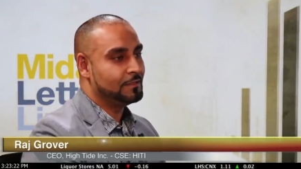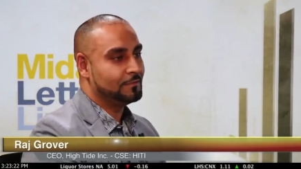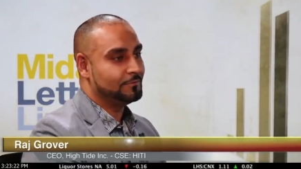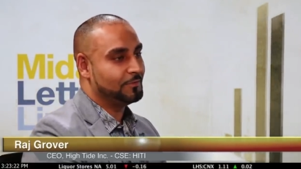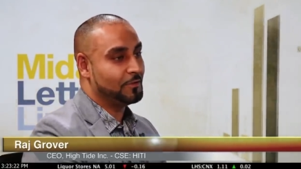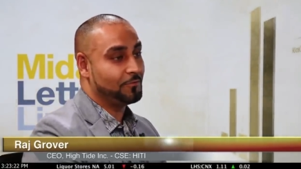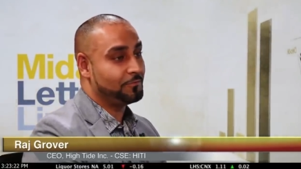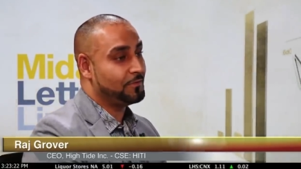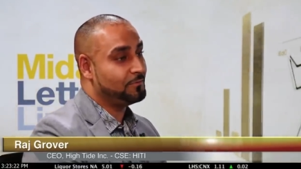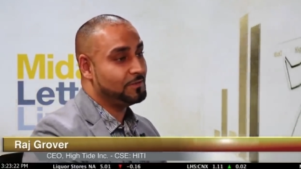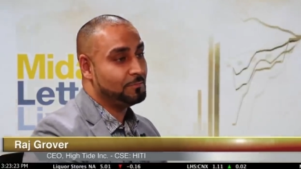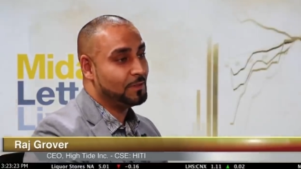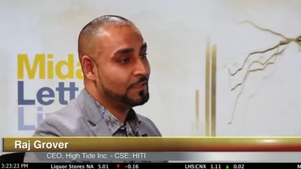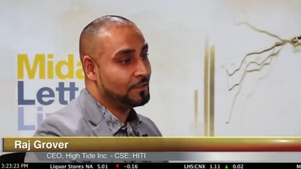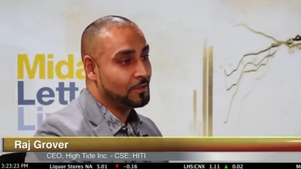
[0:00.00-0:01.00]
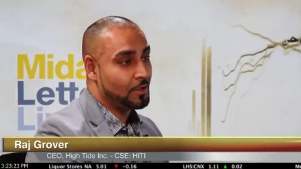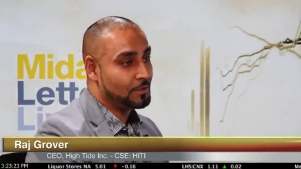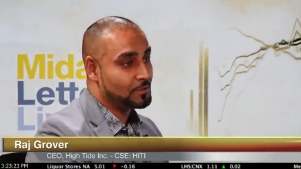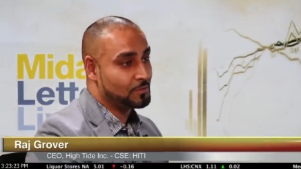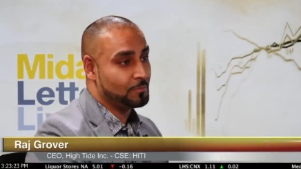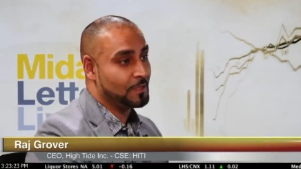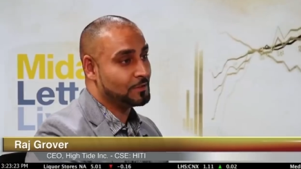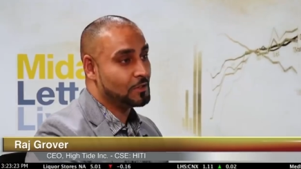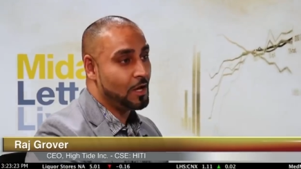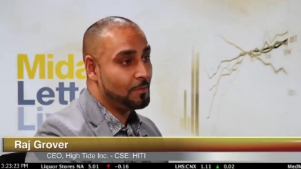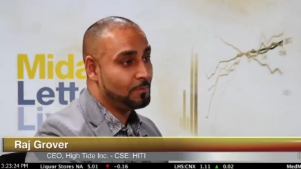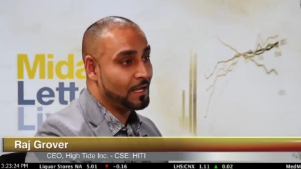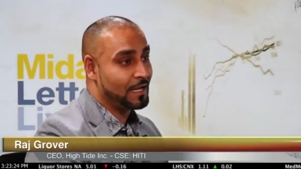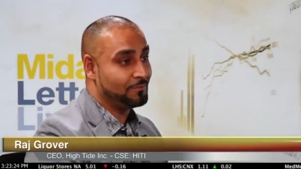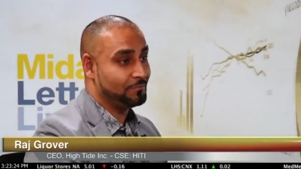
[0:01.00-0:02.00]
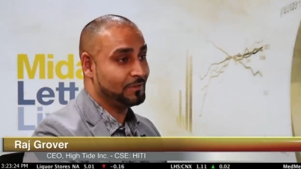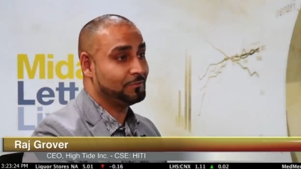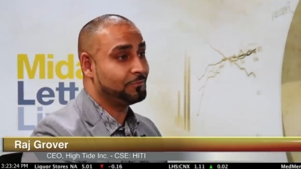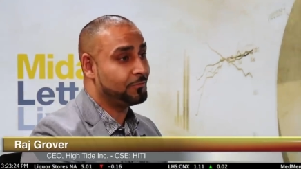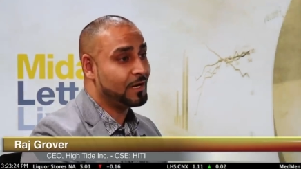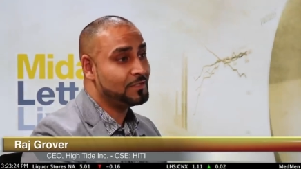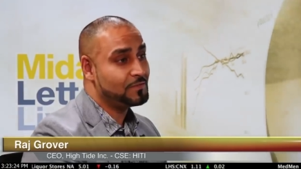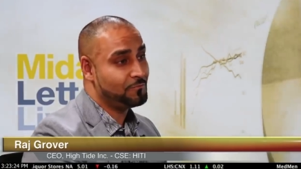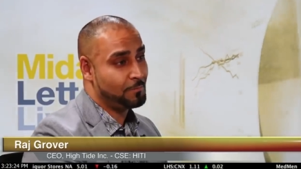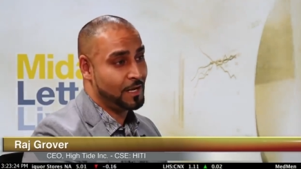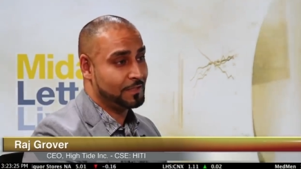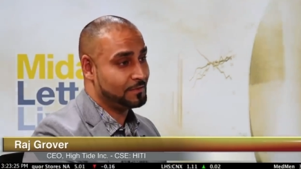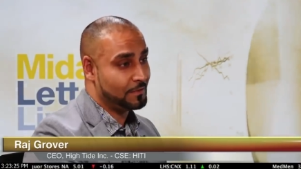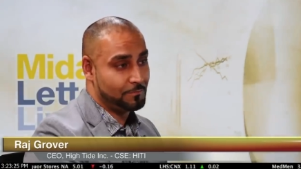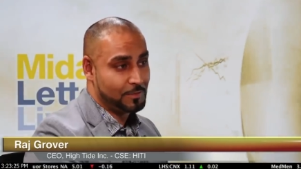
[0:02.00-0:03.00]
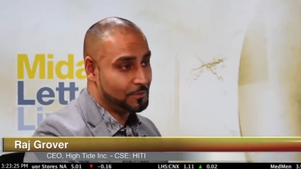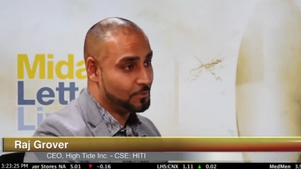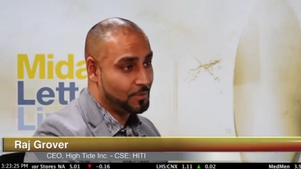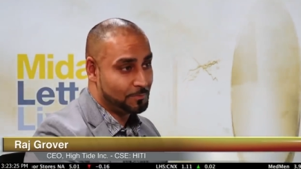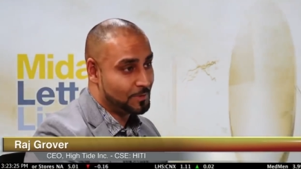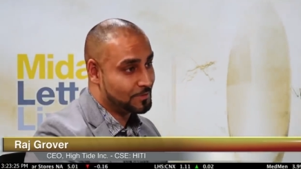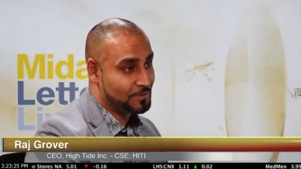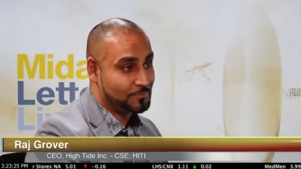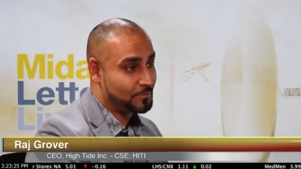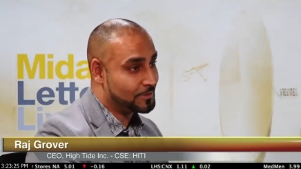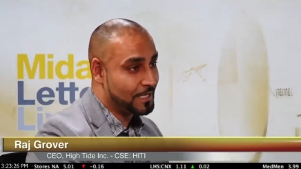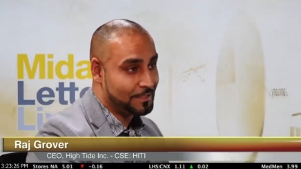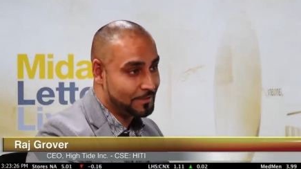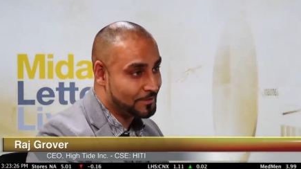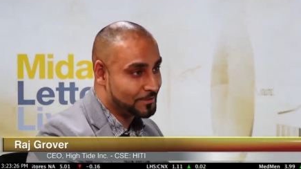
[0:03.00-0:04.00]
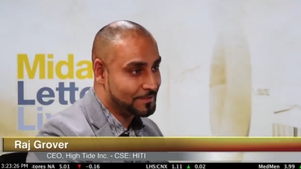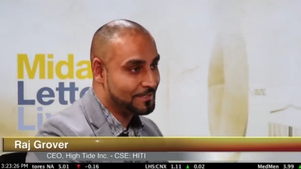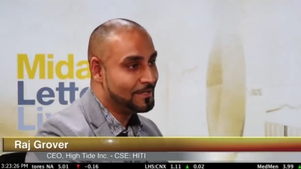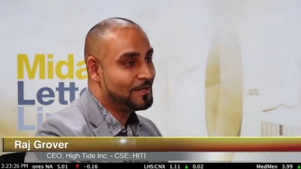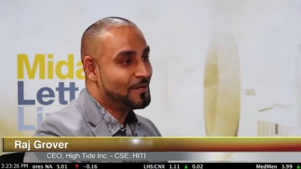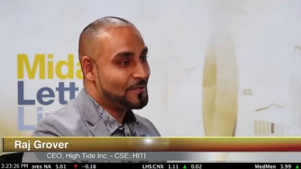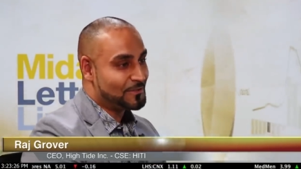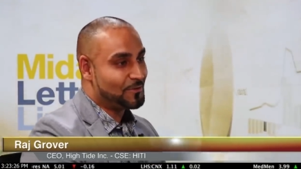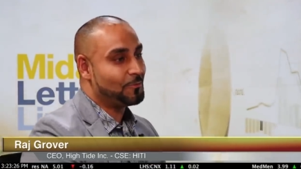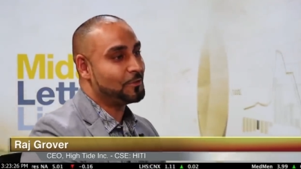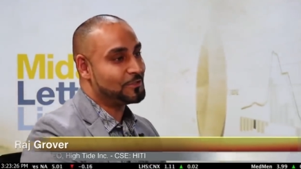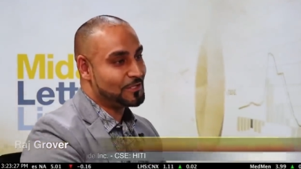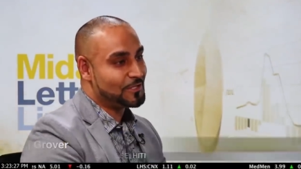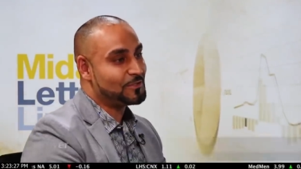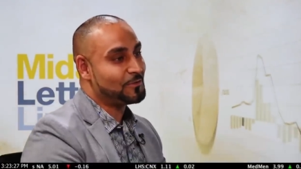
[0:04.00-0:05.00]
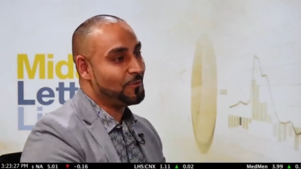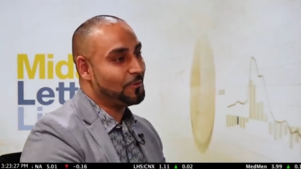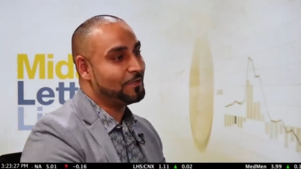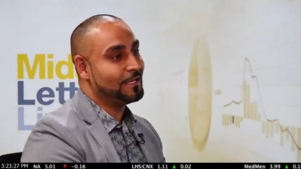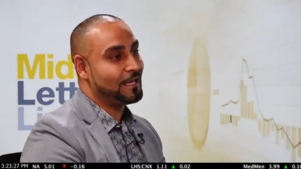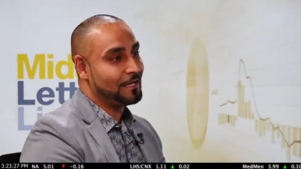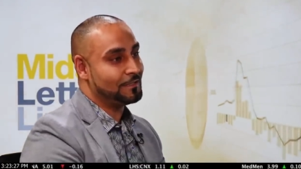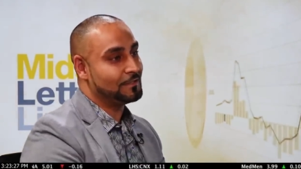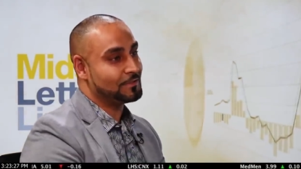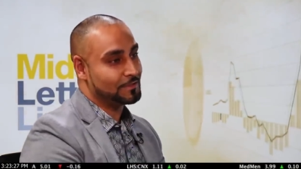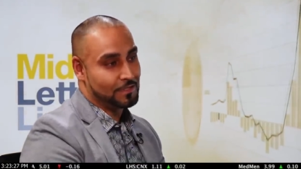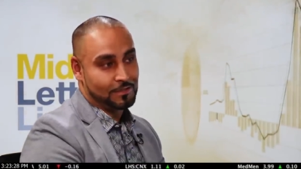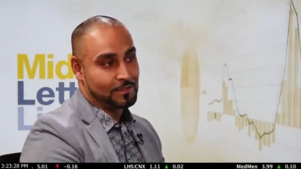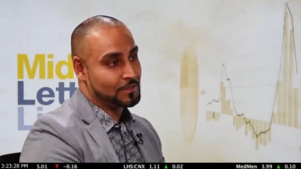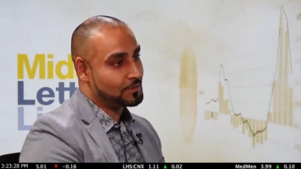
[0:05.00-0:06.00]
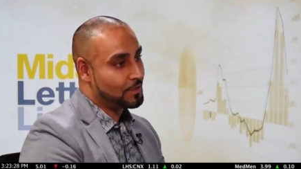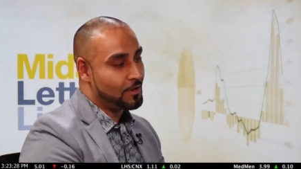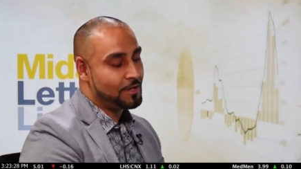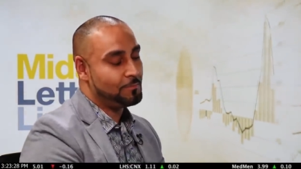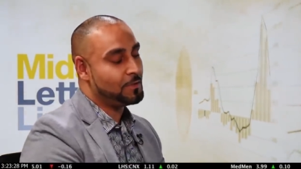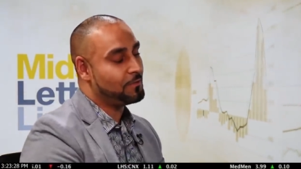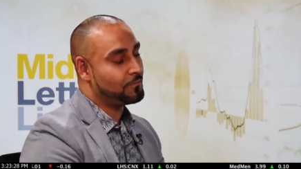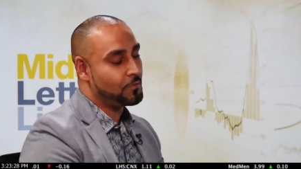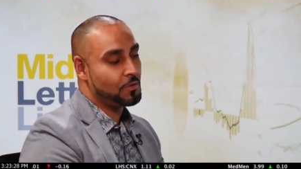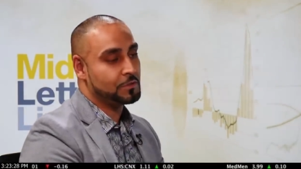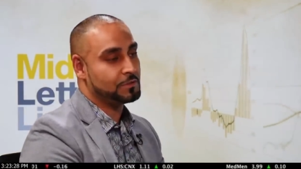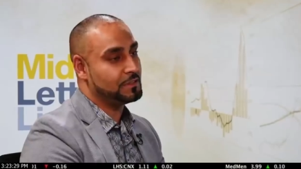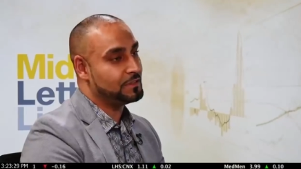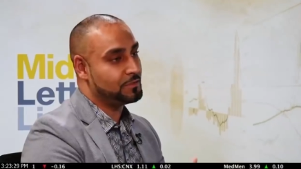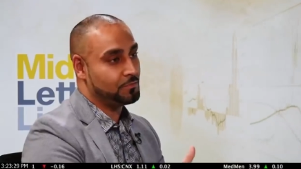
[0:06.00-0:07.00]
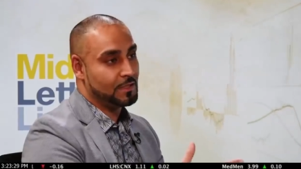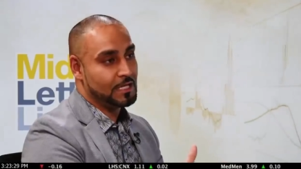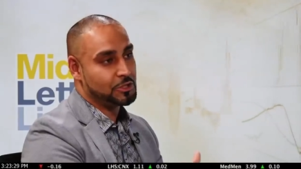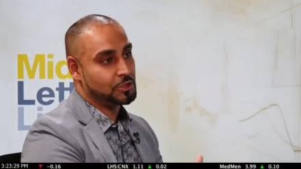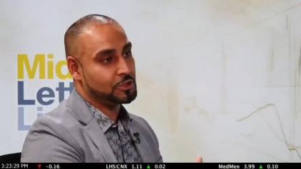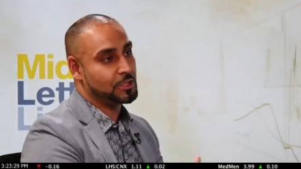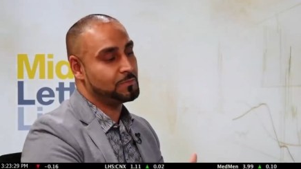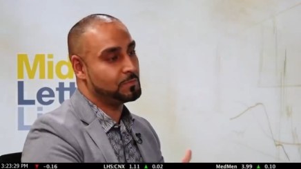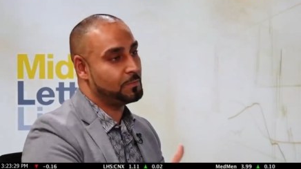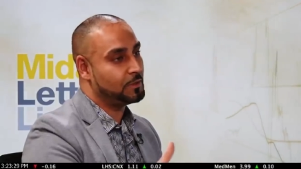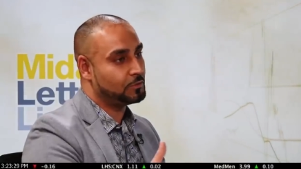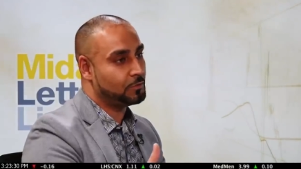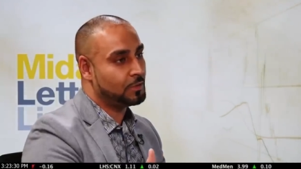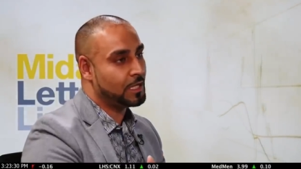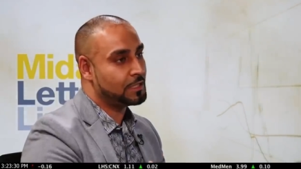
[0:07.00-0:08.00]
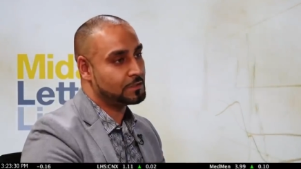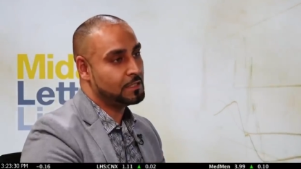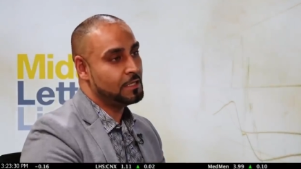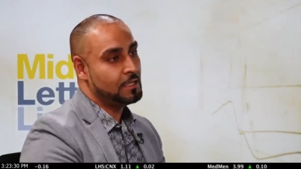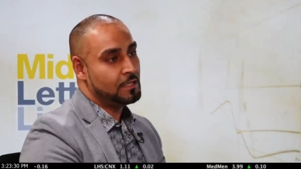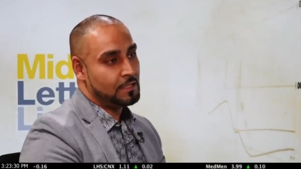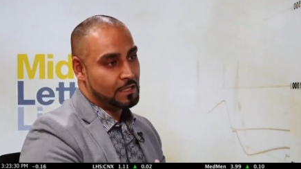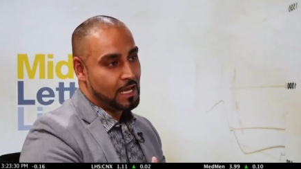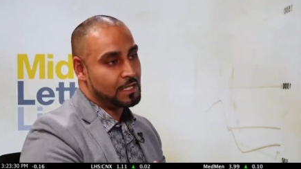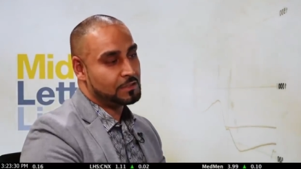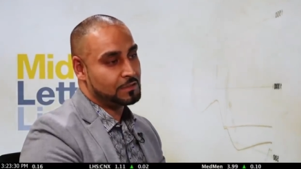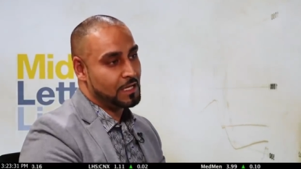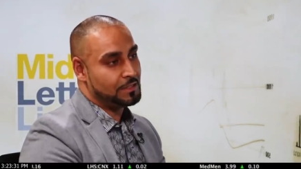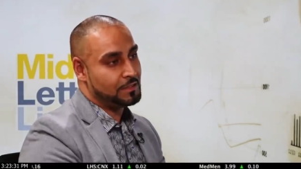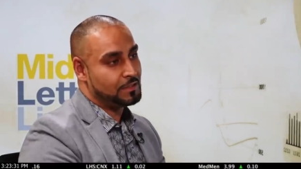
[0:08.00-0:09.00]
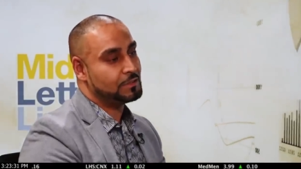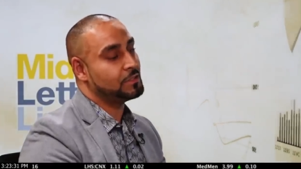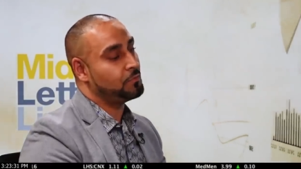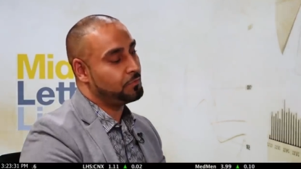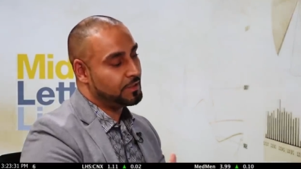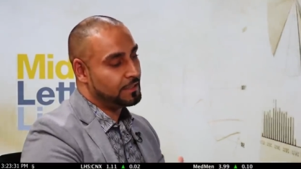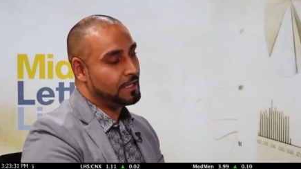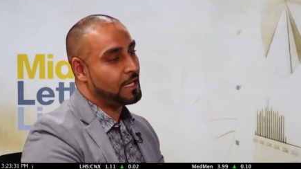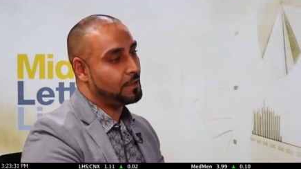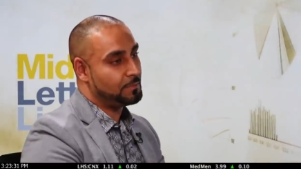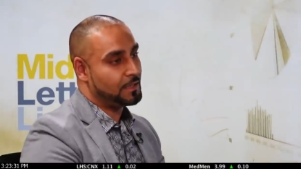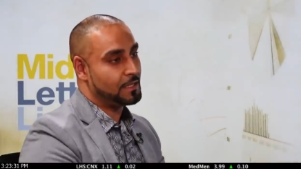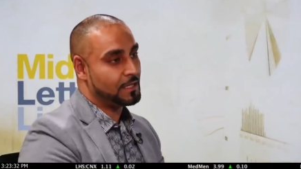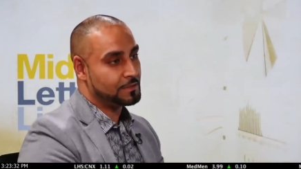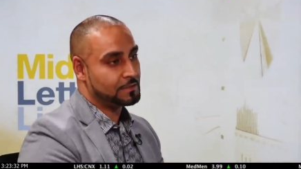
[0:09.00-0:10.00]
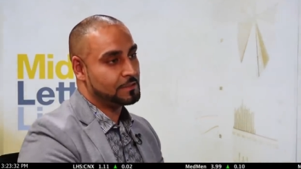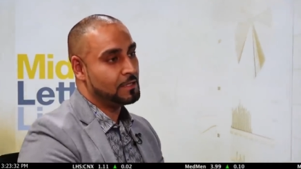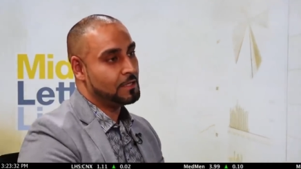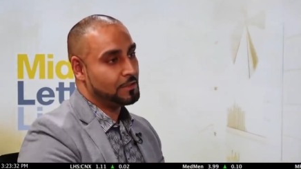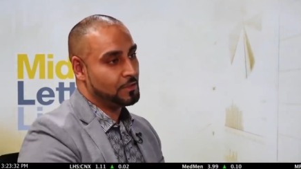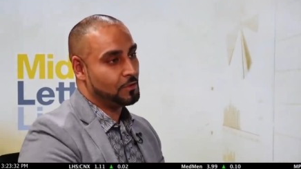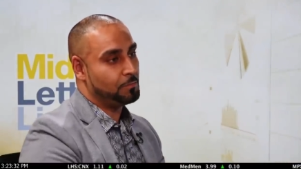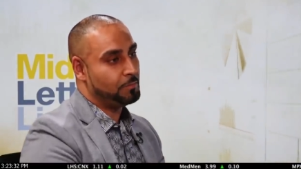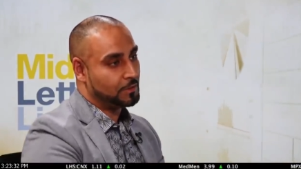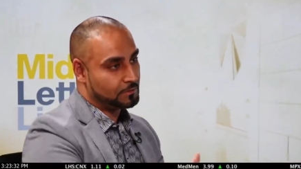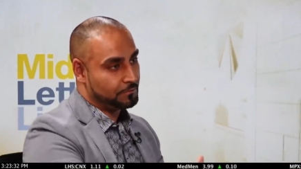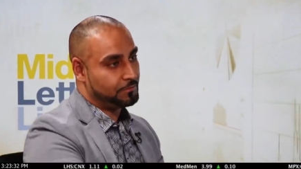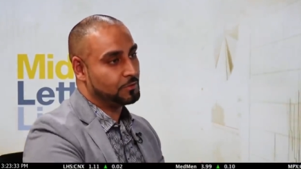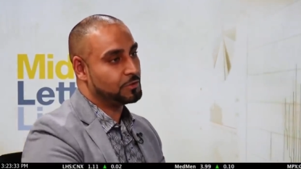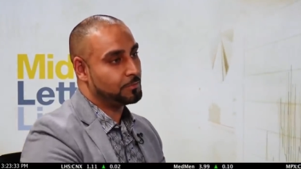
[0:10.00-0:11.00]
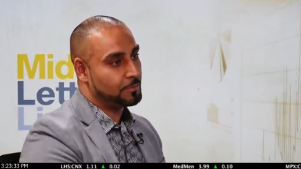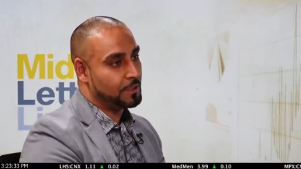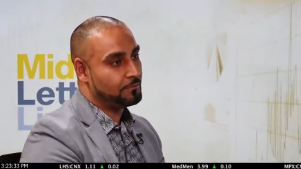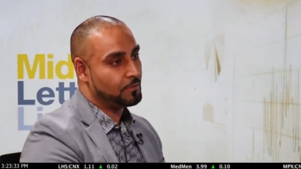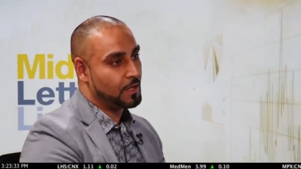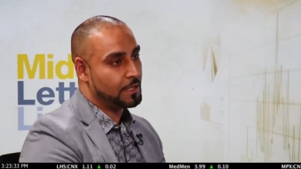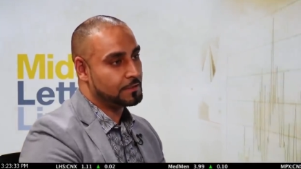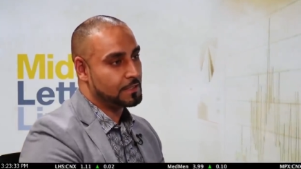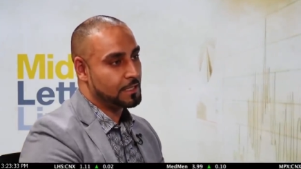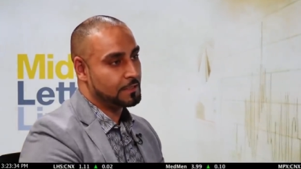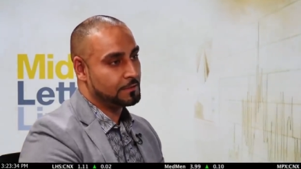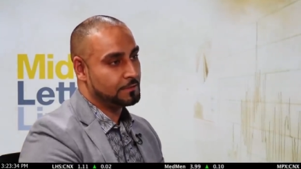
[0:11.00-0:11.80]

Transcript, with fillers: you know, $50 million to my top line with friends of mine that have been doing business for 10 years. So we're just only getting this, uh, started. But of course, these relationships built over last last 10 years are really helping us, you know, build the future play for High Tide.